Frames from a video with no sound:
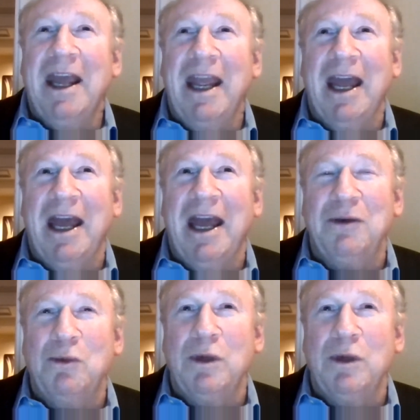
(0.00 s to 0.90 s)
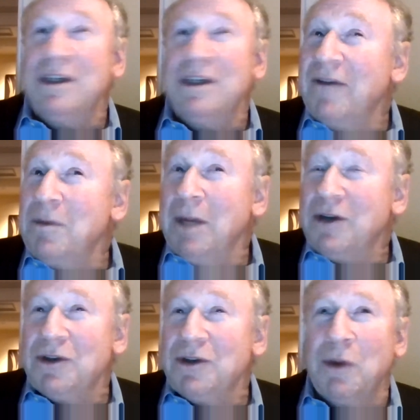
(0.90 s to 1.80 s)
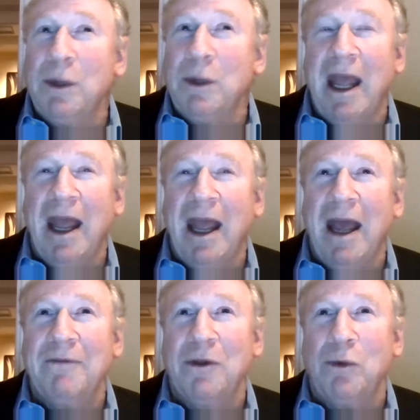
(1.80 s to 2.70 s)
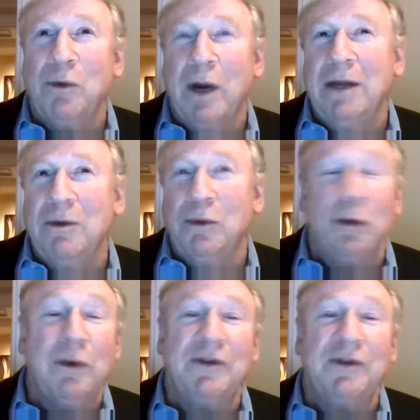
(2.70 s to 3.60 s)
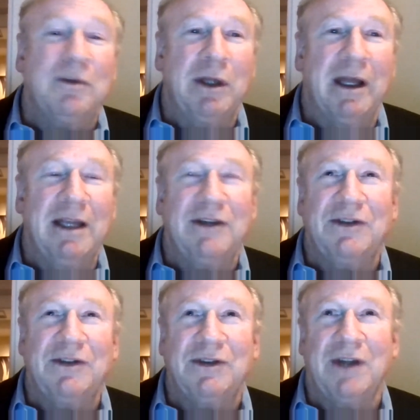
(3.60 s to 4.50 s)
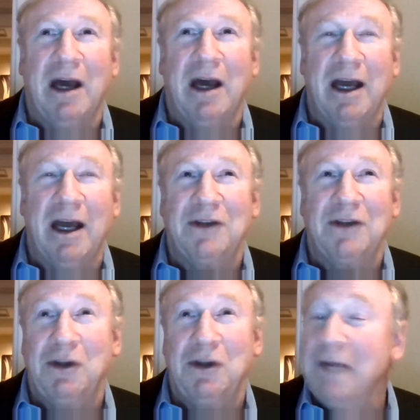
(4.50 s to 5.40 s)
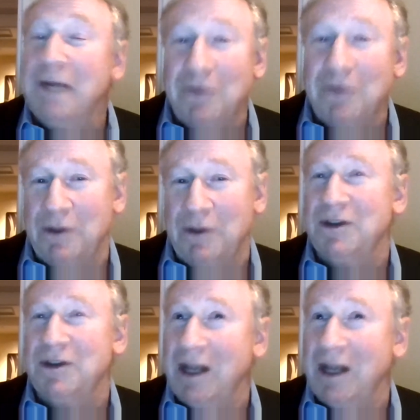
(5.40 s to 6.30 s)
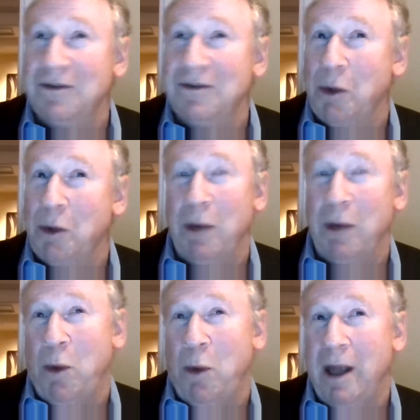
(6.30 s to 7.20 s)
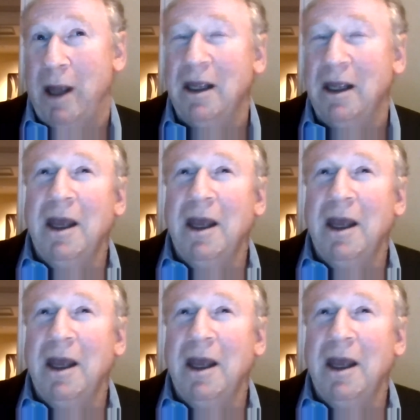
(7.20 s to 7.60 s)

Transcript: And we just have to make sure that we have the right rules in place to influence incentives the way we want.